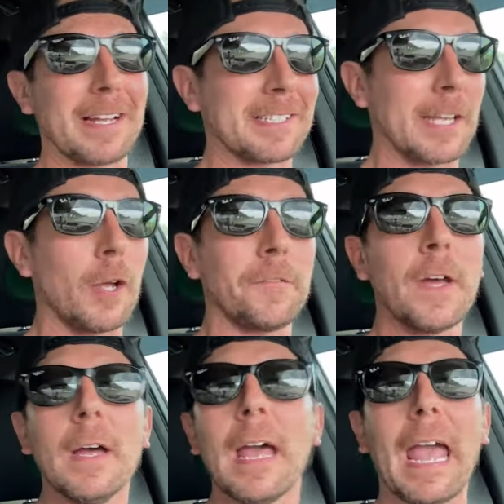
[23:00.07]
myself
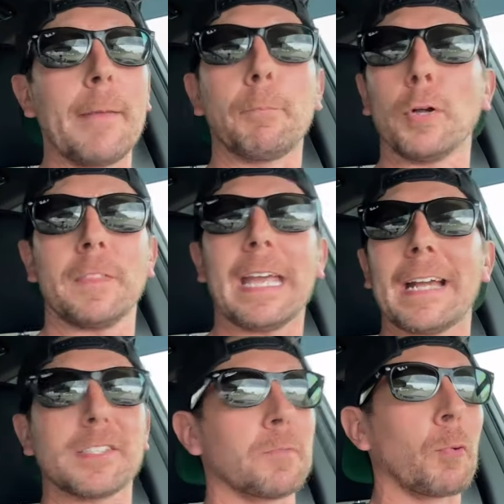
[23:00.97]
and put the
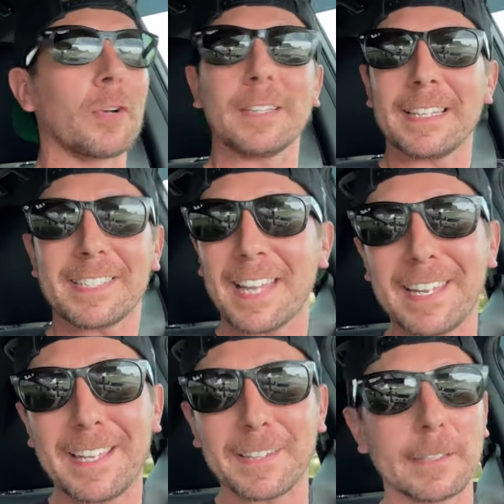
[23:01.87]
AccessPort, let's say,
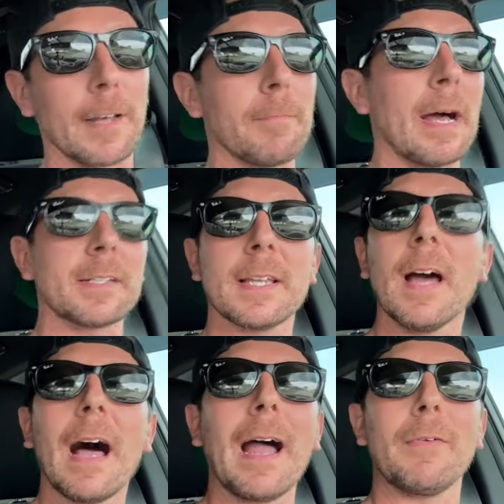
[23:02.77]
in the glove box,
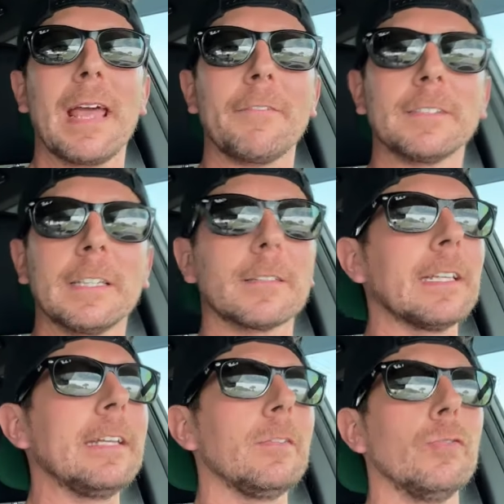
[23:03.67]
I would have
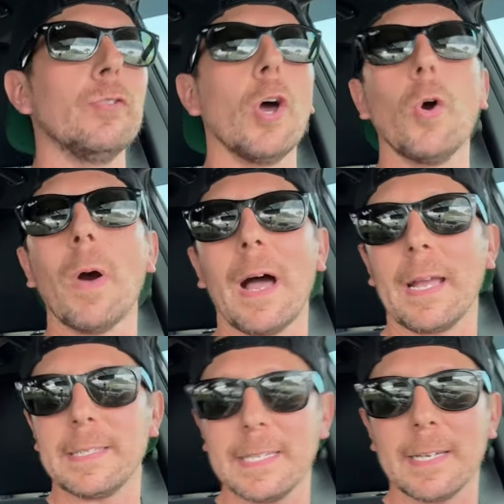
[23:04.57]
literally no
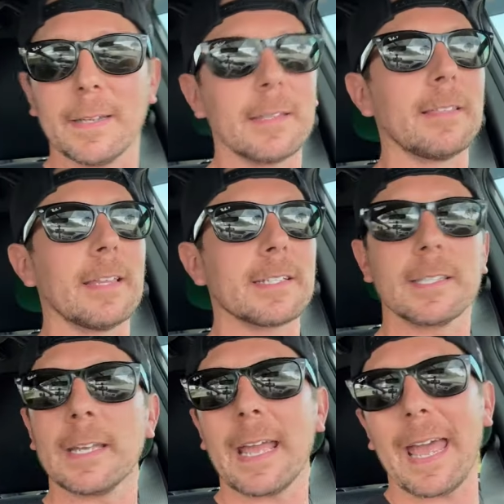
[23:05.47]
idea that this
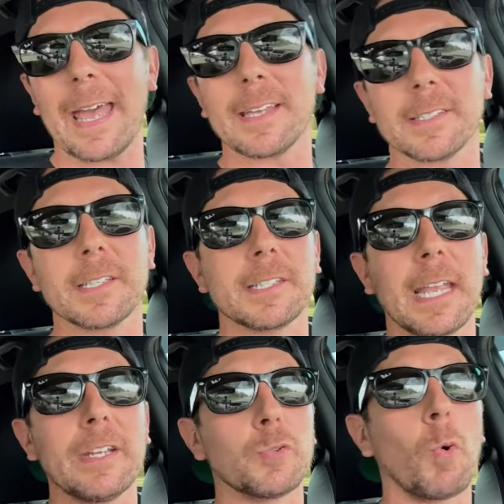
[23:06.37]
thing has the
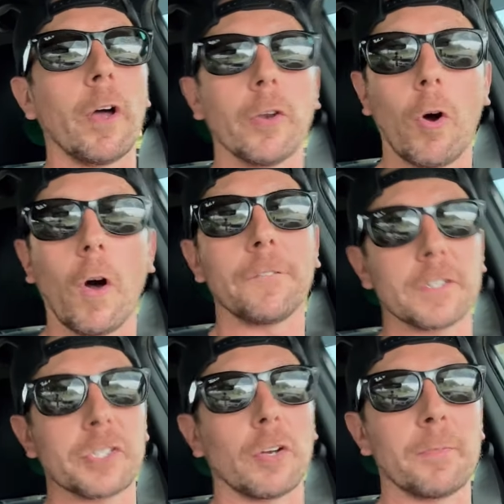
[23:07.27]
stage one
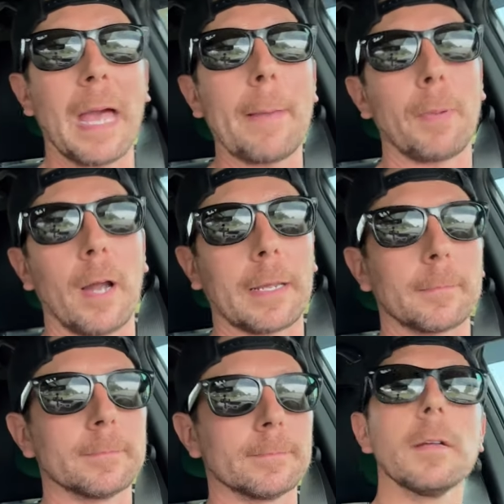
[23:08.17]
off-the-shelf map on it.
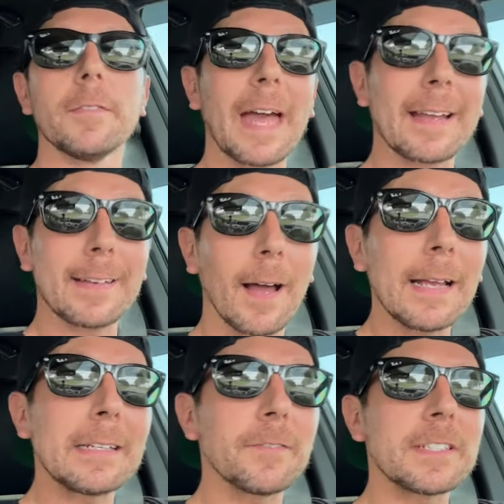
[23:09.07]
That
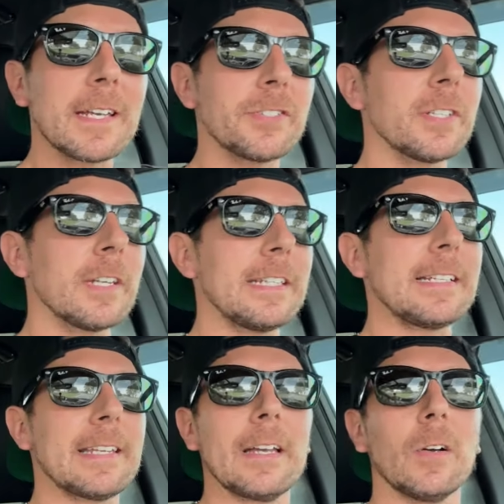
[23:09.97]
kind of attention to
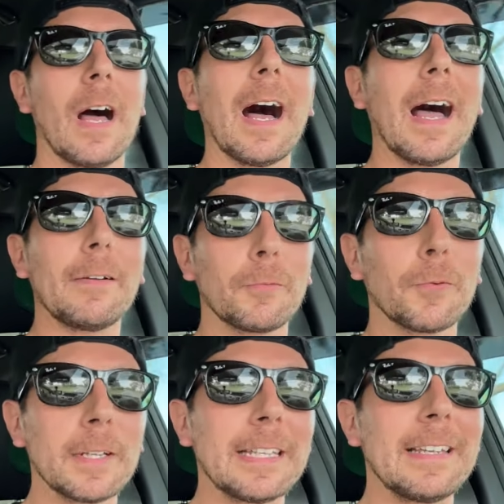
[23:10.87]
detail I
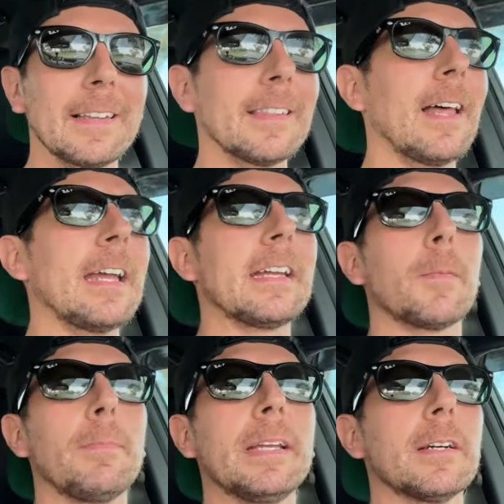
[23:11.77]
really
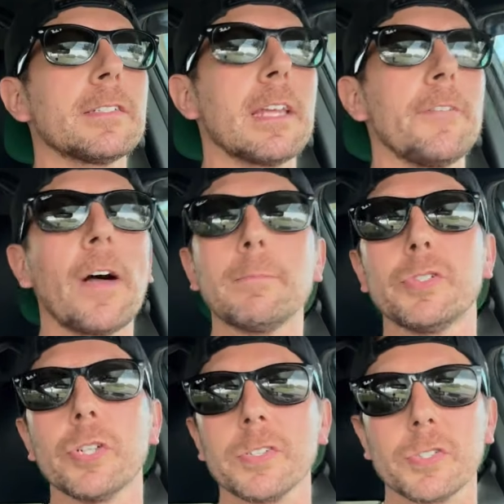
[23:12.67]
like, because if I'm
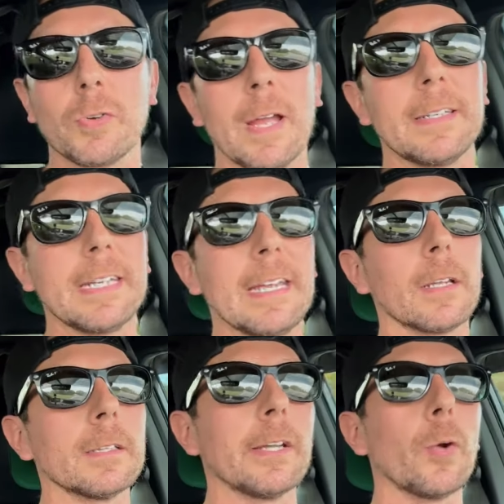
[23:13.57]
just trying to get a
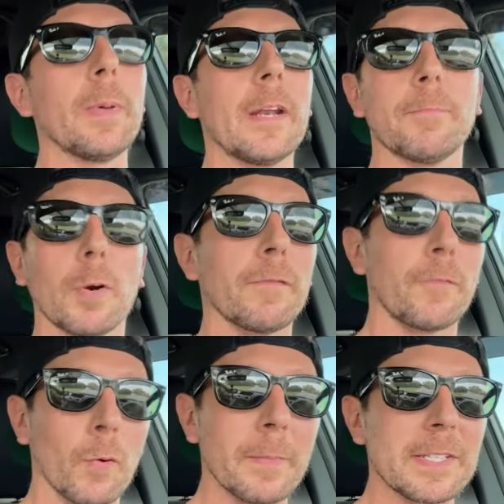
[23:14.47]
little bit of
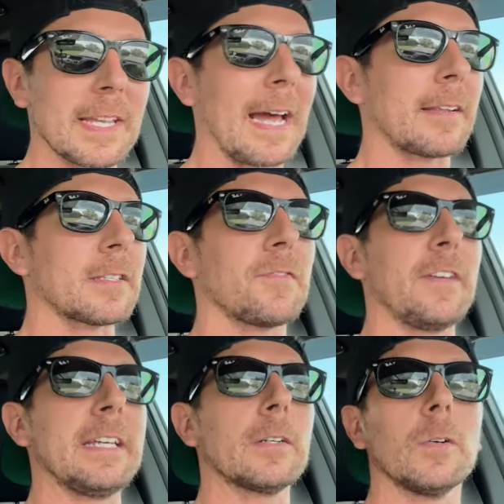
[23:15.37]
performance out of this
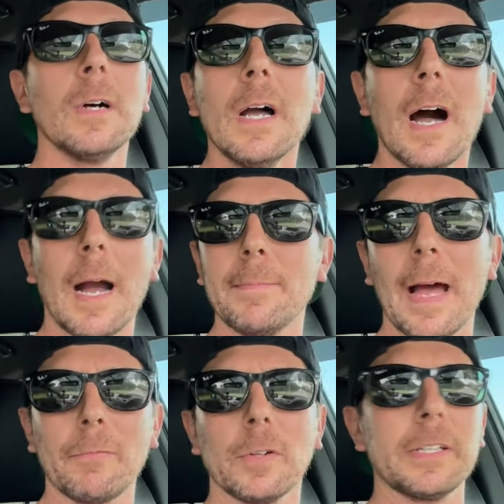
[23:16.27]
vehicle, I'm
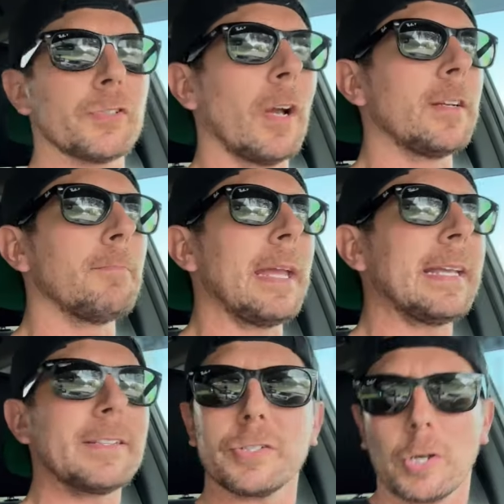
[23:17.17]
not really trying to make
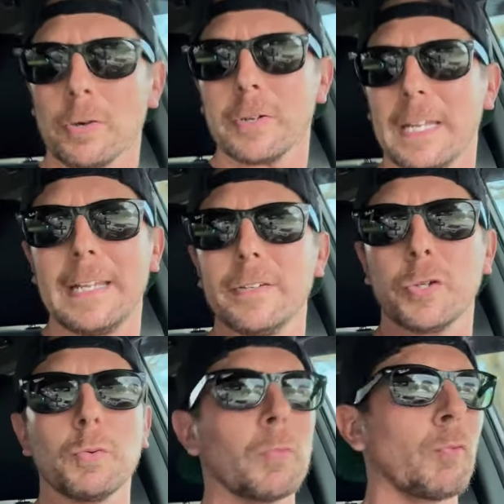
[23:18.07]
it turn
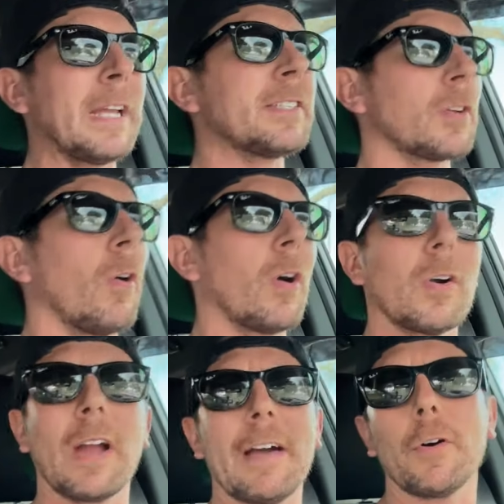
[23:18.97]
into a race car
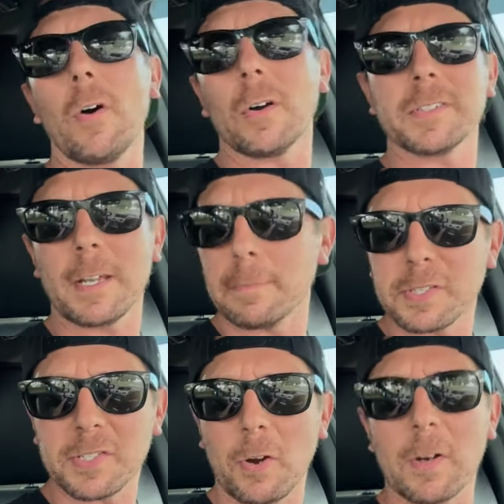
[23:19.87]
or have a hard time
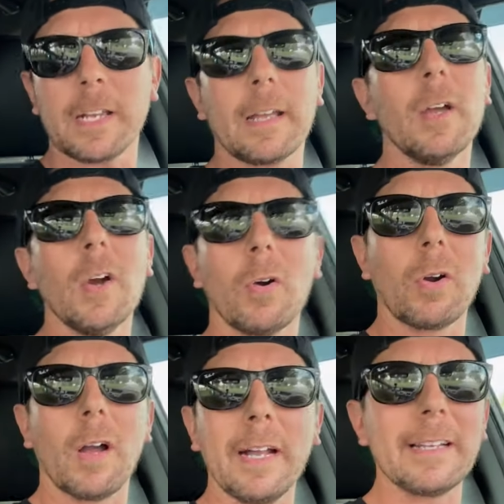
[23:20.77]
starting
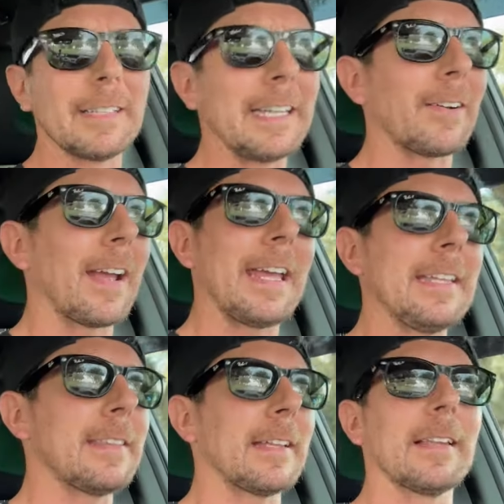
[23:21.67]
or idling or
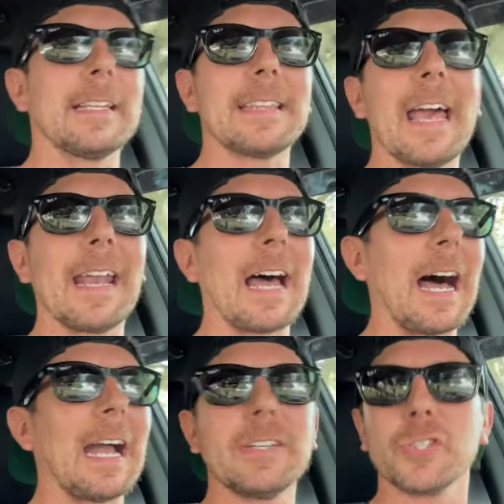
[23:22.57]
anything like that.
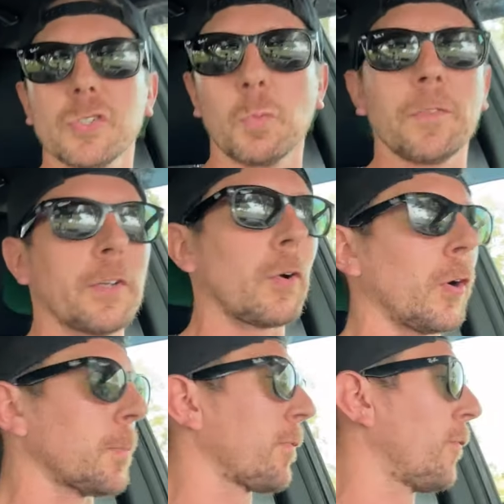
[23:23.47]
I just want the
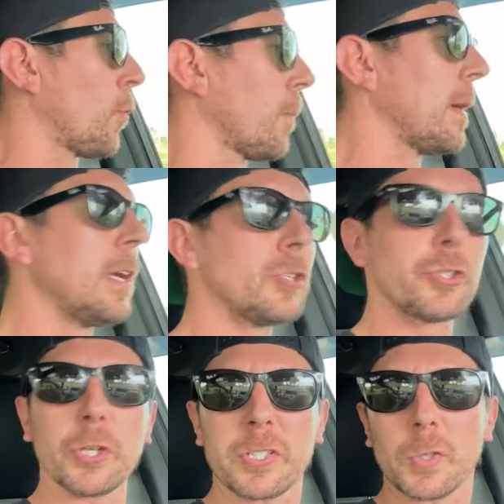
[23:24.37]
car to perform
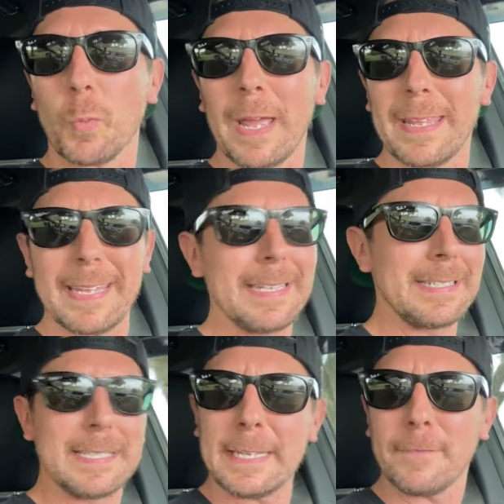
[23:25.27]
just the way
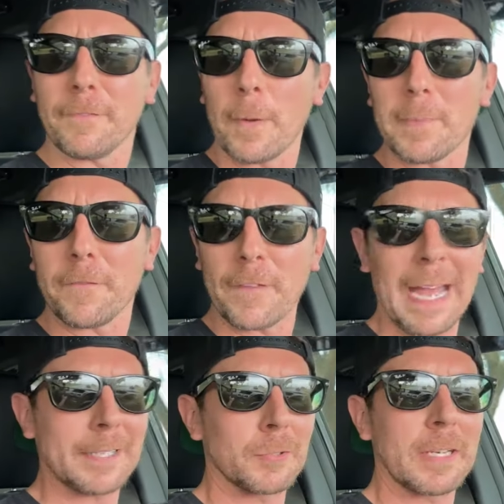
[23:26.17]
it did from the
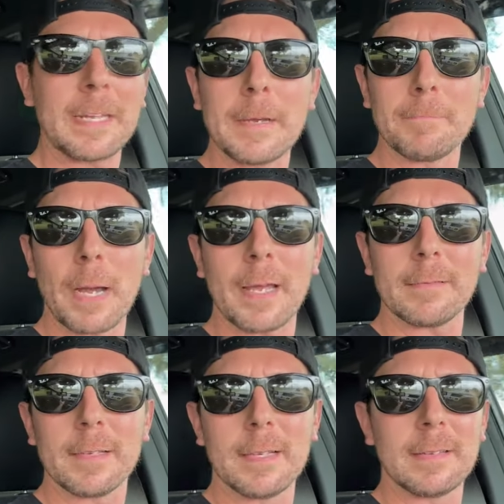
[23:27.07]
factory, but
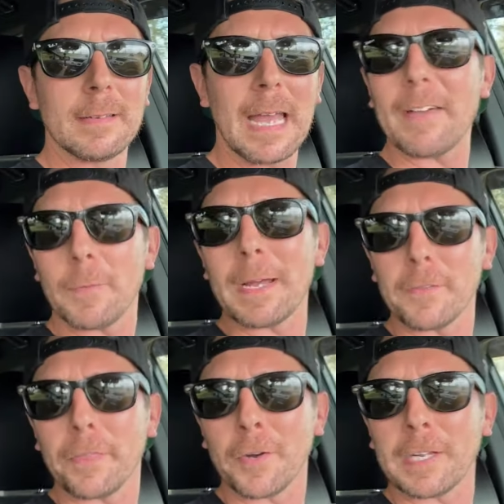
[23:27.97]
have
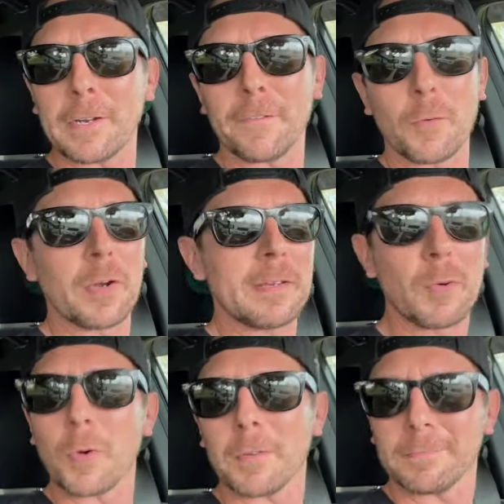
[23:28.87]
about thirty or forty
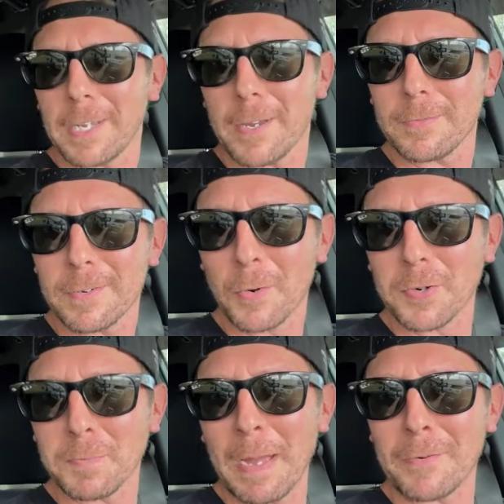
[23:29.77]
more, you know,
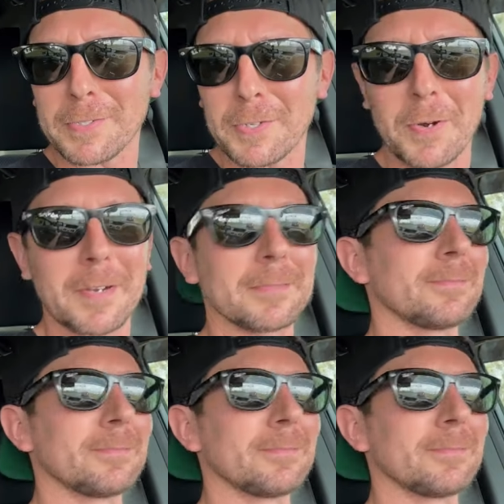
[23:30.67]
horsepower and torque.